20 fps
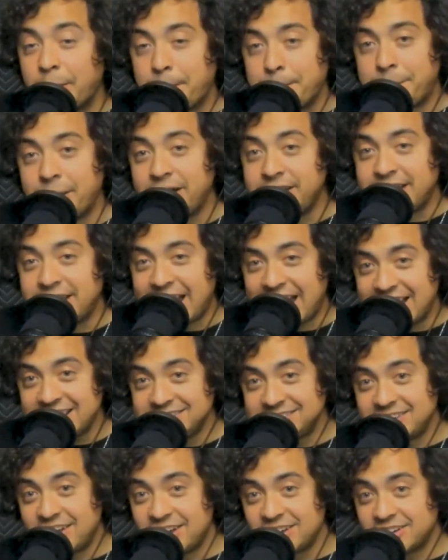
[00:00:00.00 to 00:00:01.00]
But
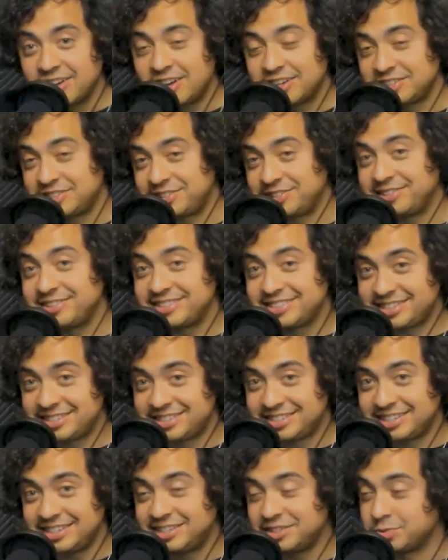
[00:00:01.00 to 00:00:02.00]
as Doc Ock turns to
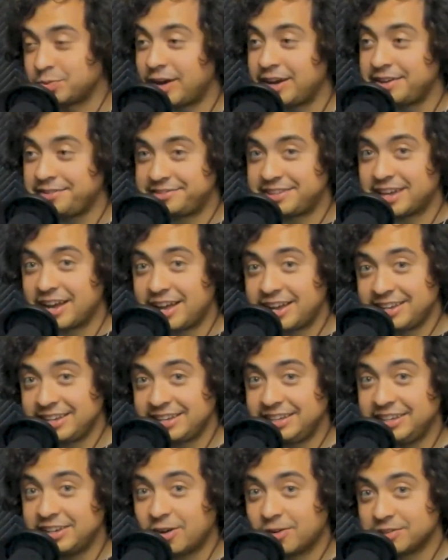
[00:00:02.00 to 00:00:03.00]
see his wife die,
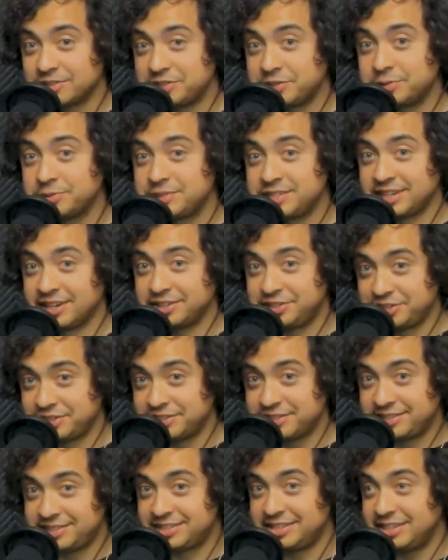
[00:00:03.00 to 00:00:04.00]
he also
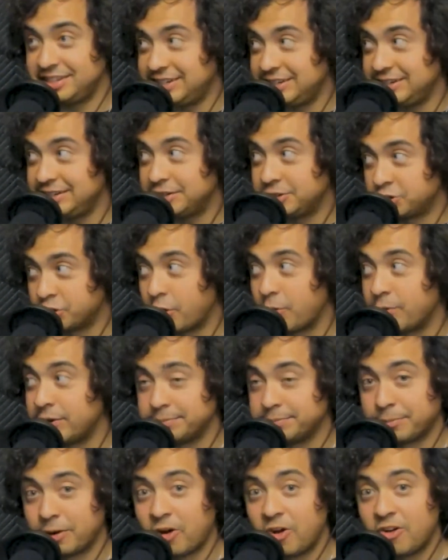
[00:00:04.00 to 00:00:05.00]
touches the
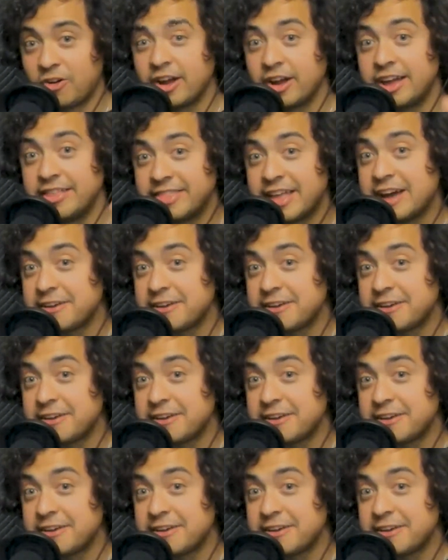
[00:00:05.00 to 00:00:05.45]
growing ball and that